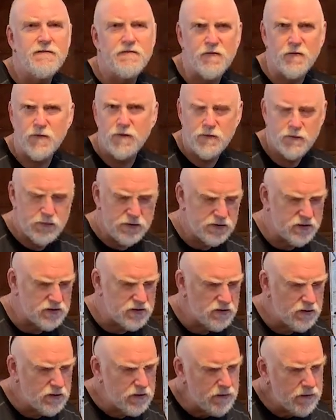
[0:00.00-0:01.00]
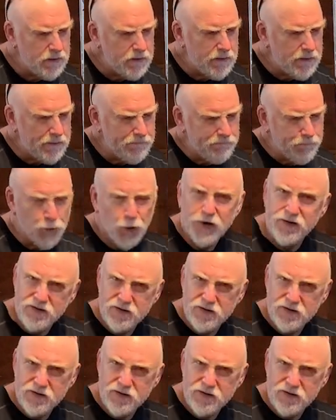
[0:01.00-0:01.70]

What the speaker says: Form is what